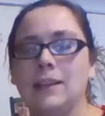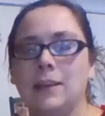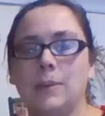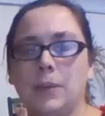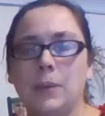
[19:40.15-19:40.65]

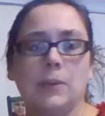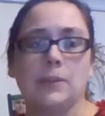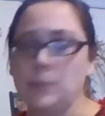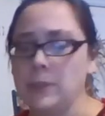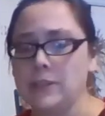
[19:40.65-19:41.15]
People are
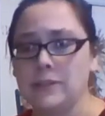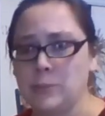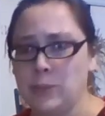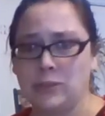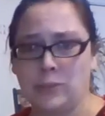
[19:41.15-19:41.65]
spirits,
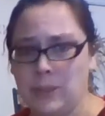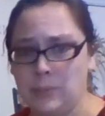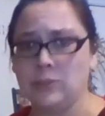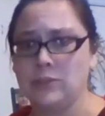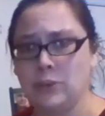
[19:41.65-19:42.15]
spirits are people.
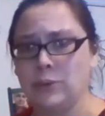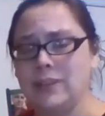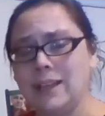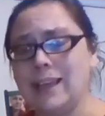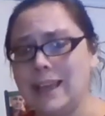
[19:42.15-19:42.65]
So
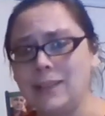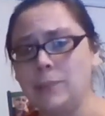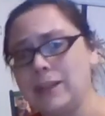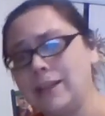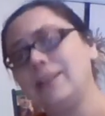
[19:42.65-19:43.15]
like
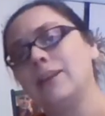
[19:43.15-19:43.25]
anybody that